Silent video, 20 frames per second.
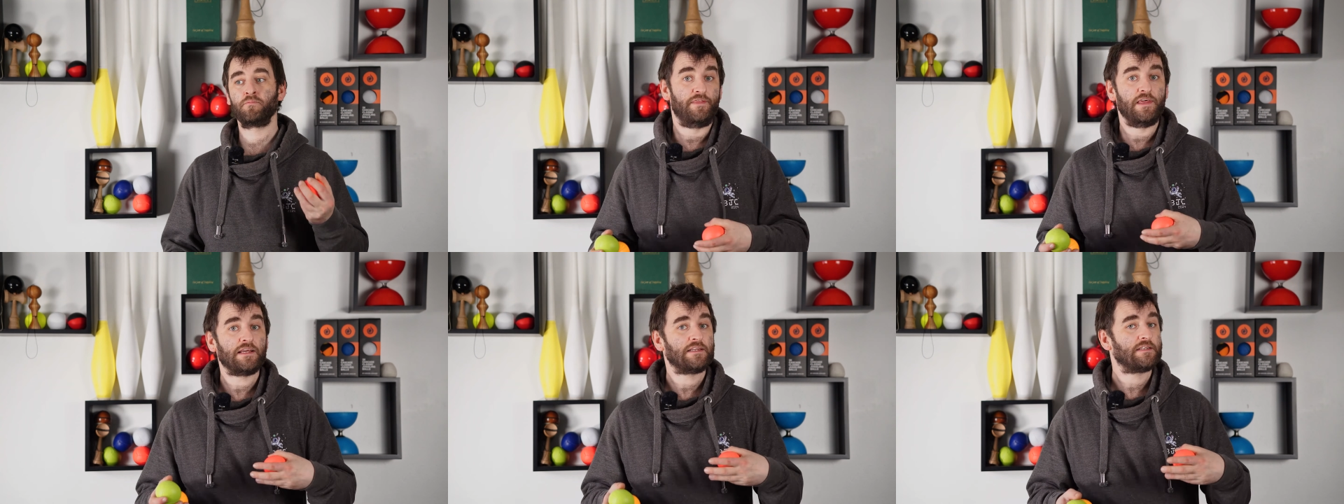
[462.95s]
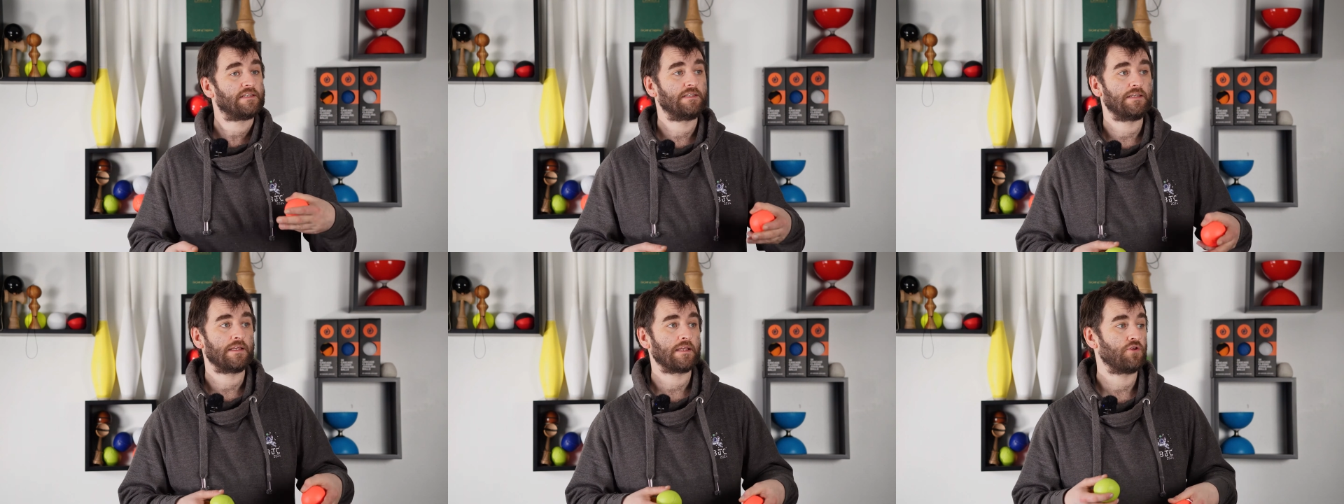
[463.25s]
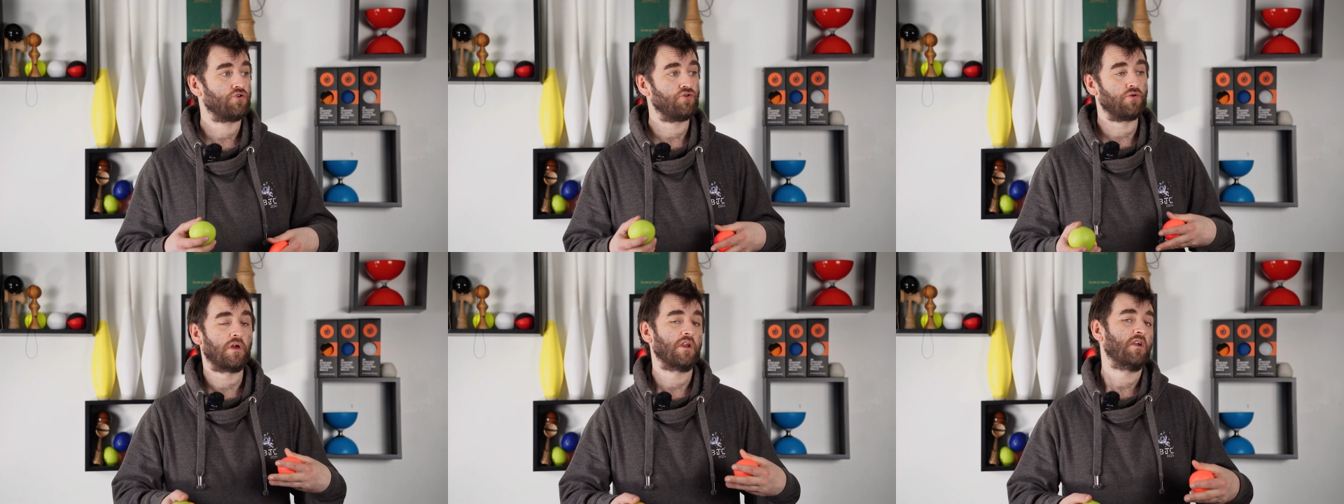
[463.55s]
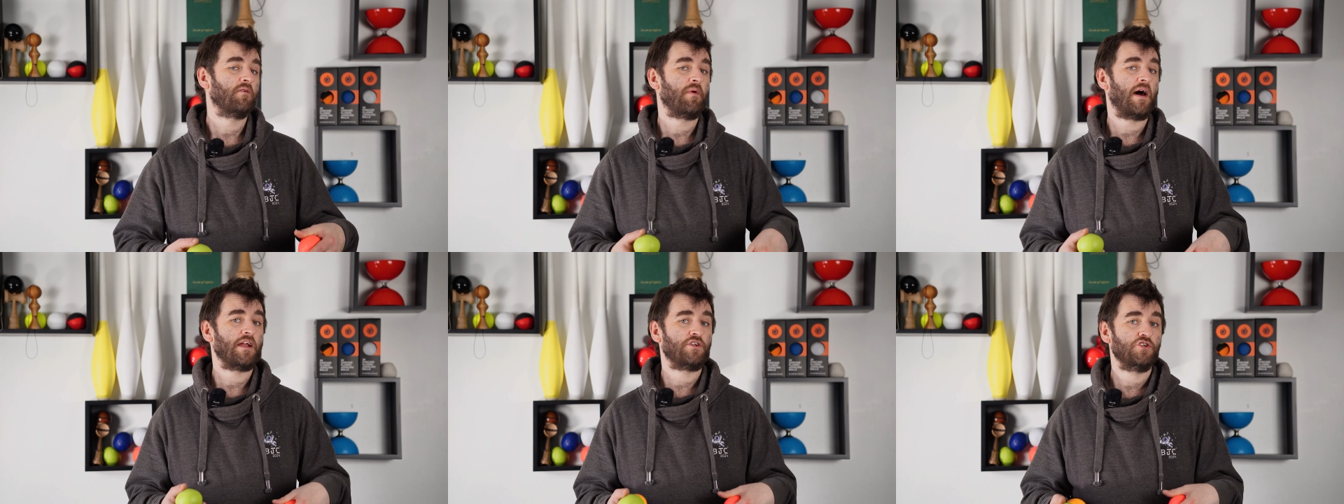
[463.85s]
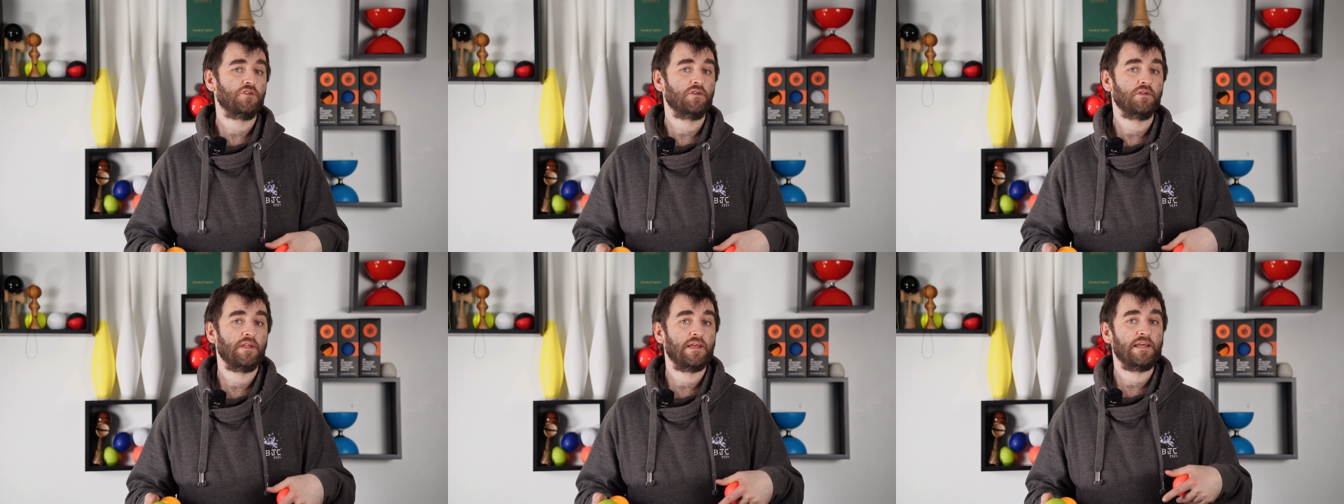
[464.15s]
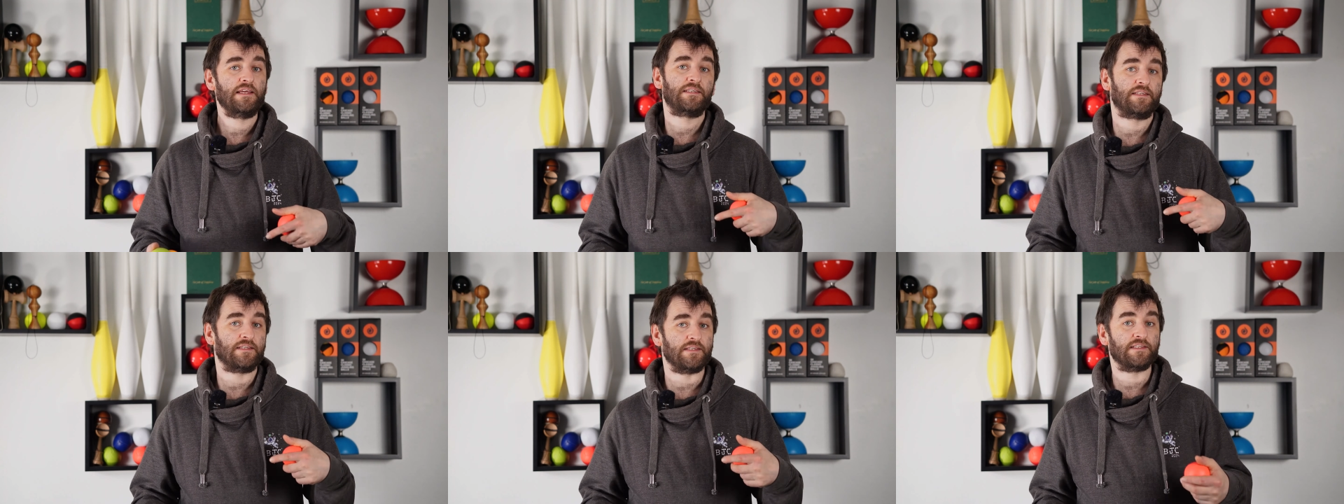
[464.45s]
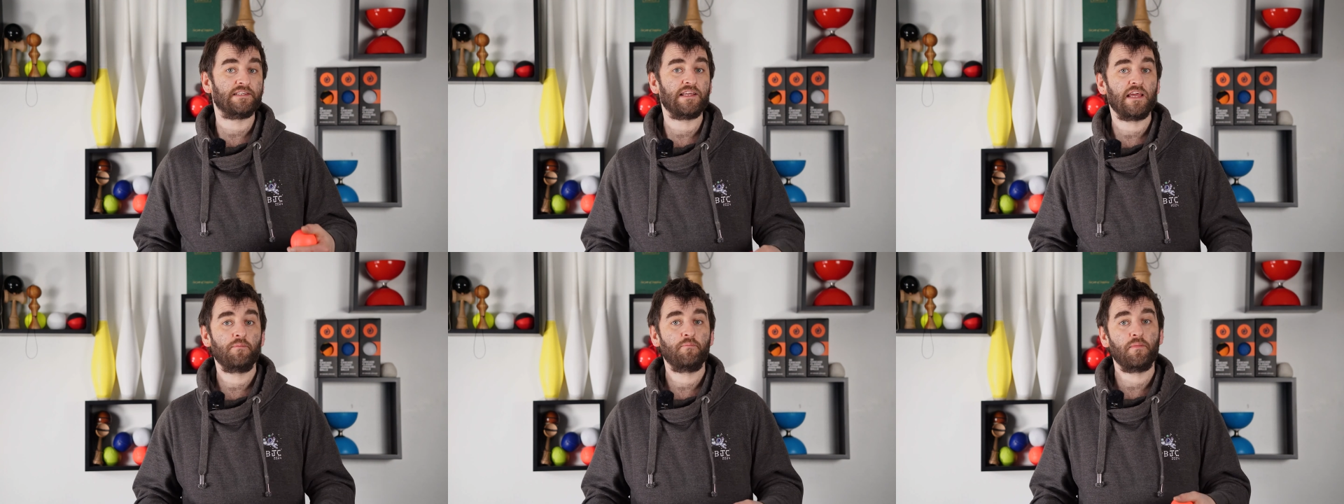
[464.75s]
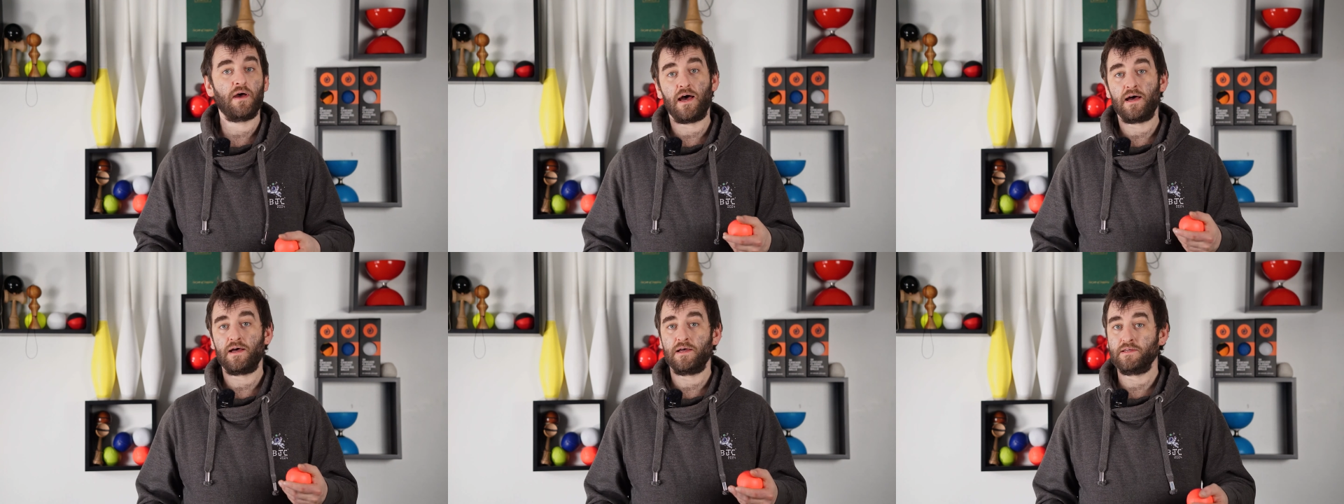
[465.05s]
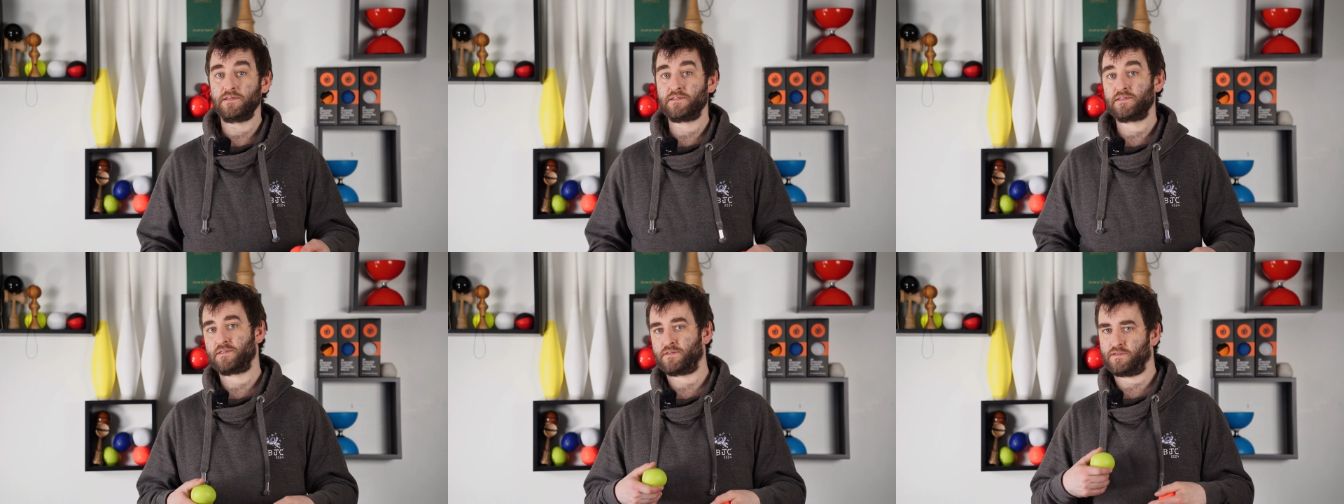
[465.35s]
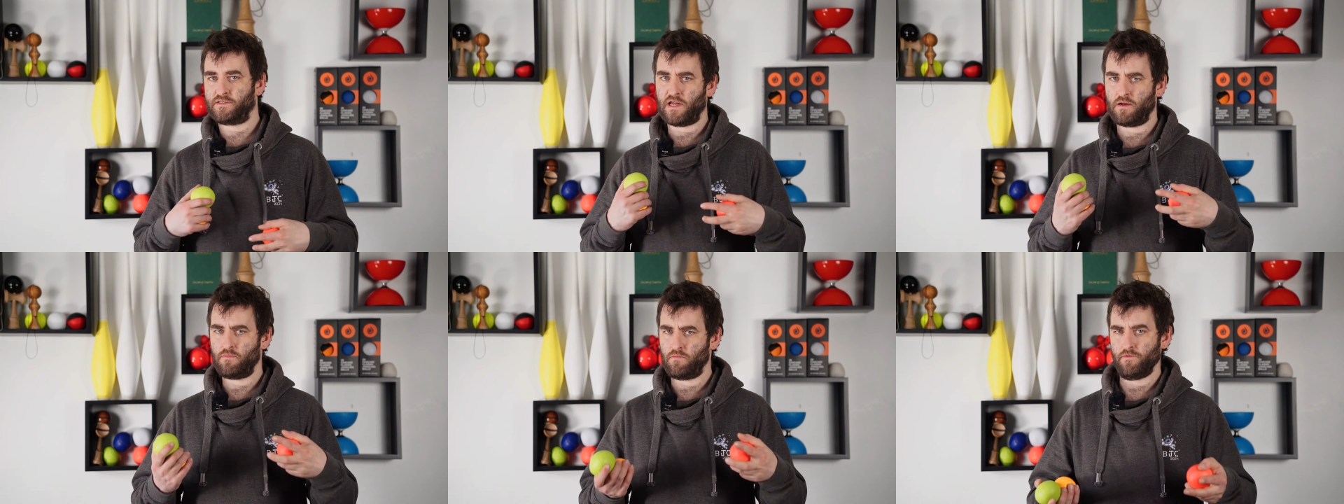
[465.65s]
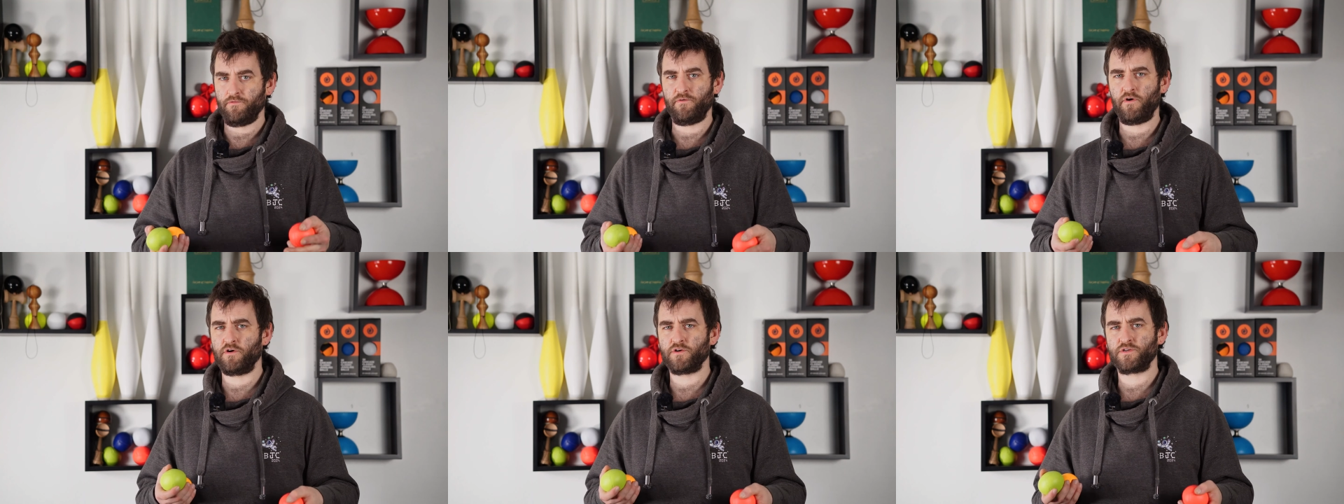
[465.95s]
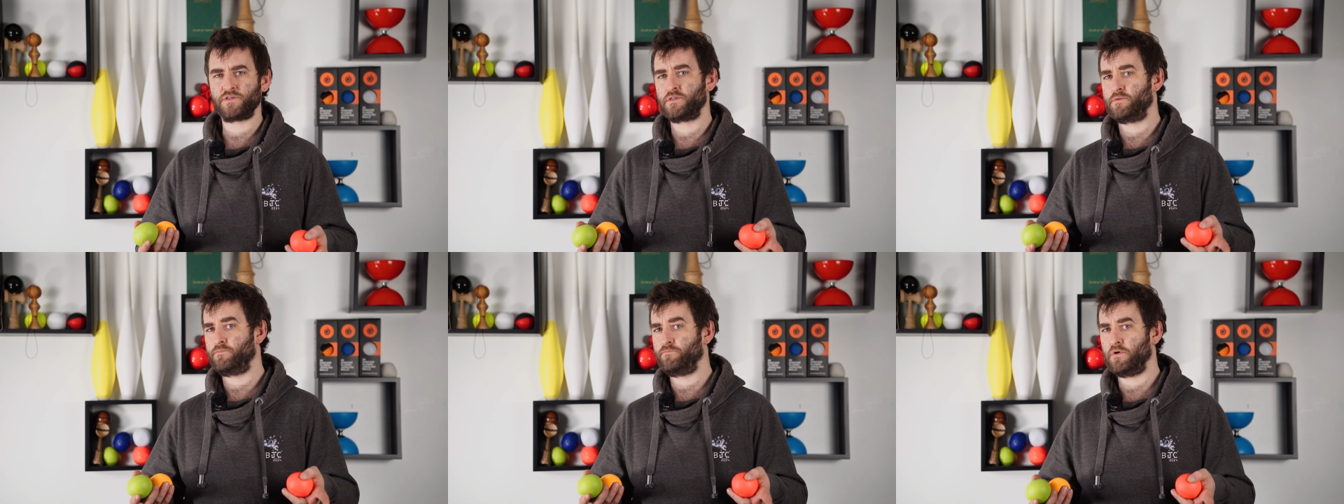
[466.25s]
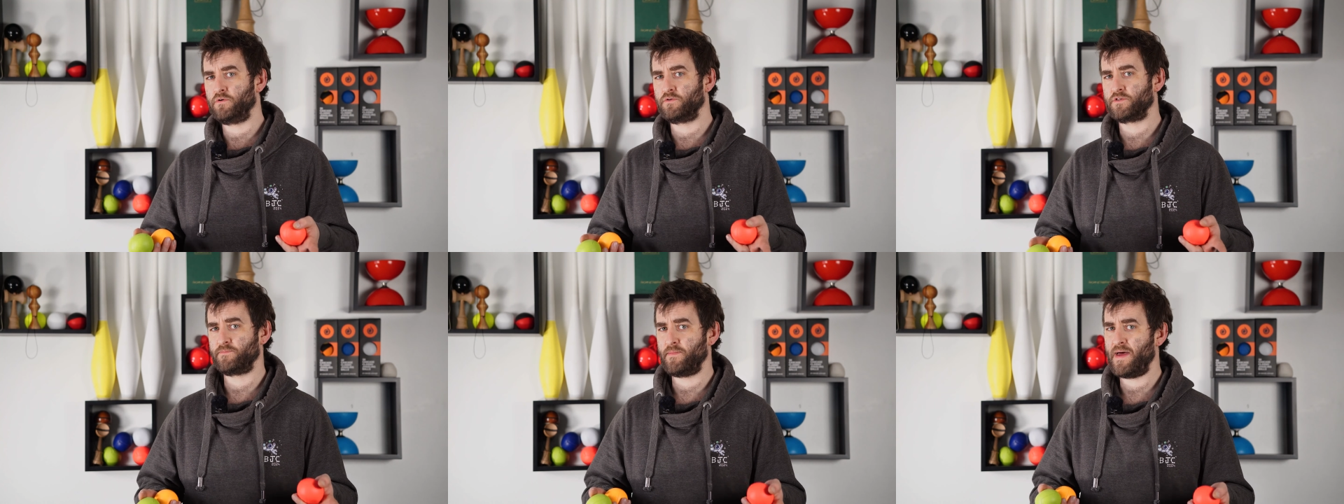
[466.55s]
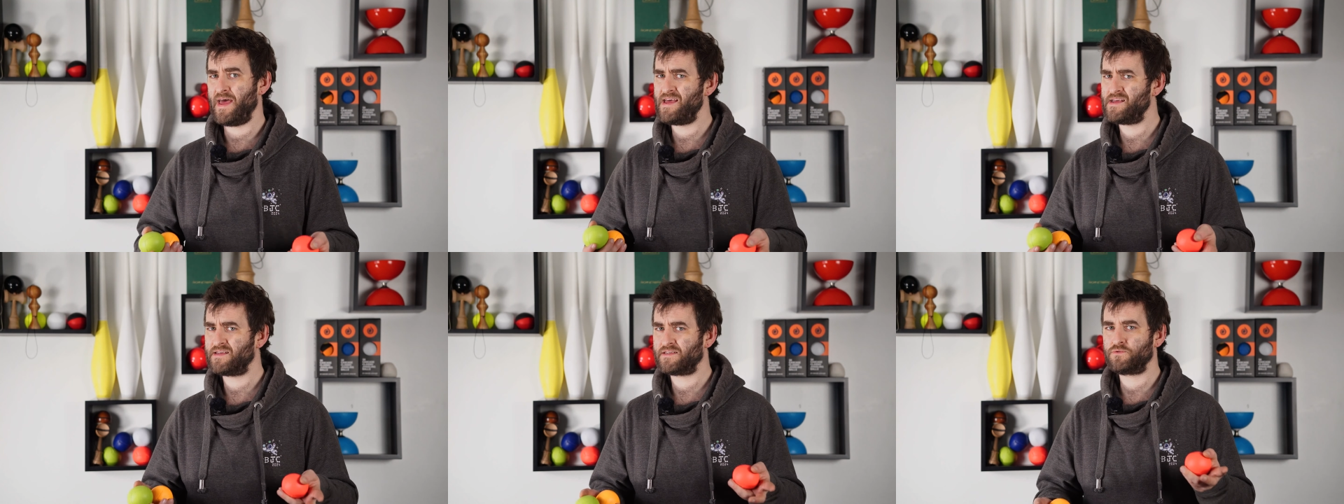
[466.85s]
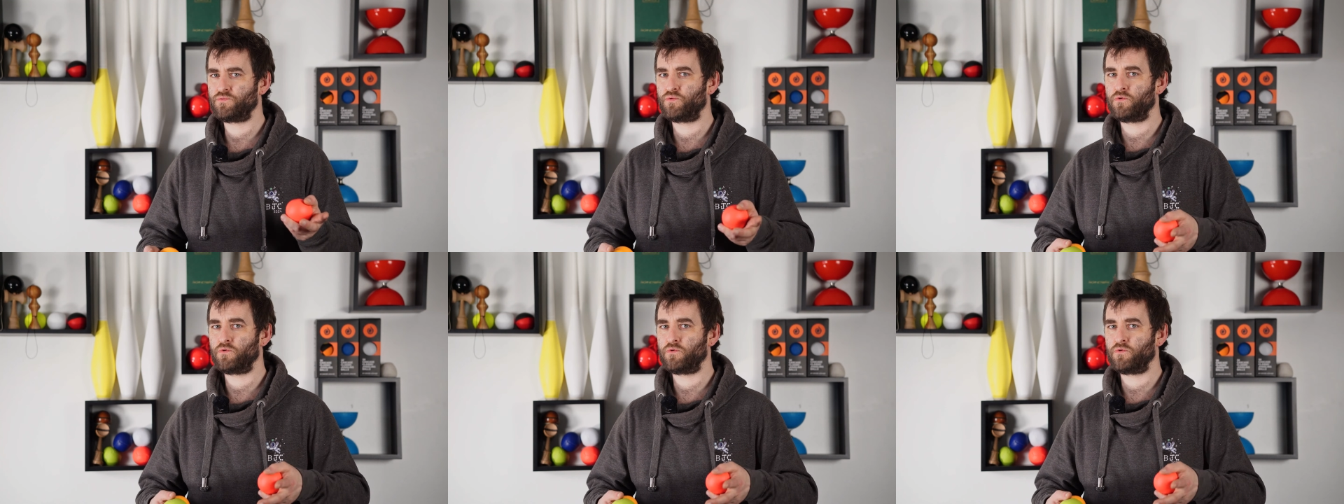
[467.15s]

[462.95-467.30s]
This, you can imagine, is the same as time reverse Mills mess,